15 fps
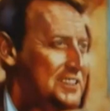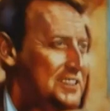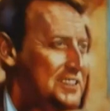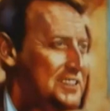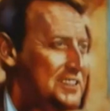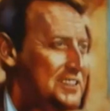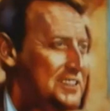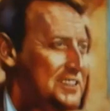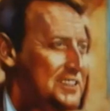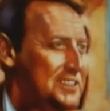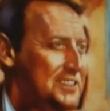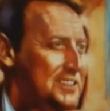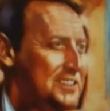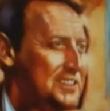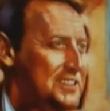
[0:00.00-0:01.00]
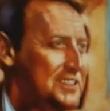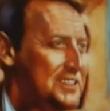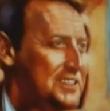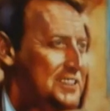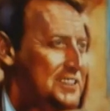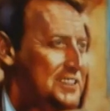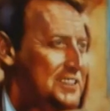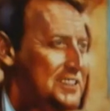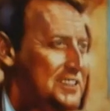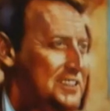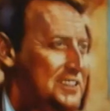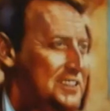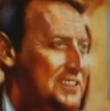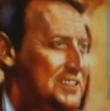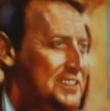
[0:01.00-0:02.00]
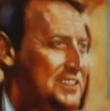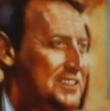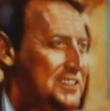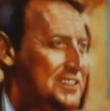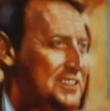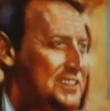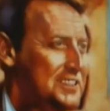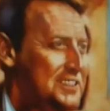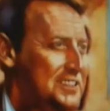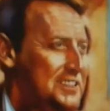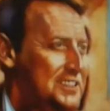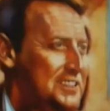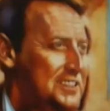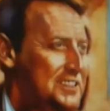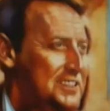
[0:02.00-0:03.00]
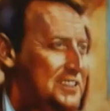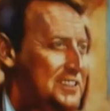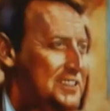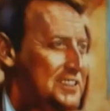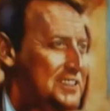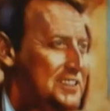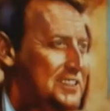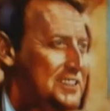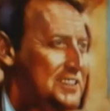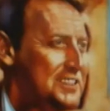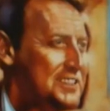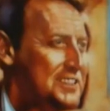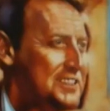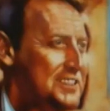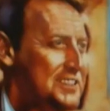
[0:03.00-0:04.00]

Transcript: No words are spoken by the person on screen.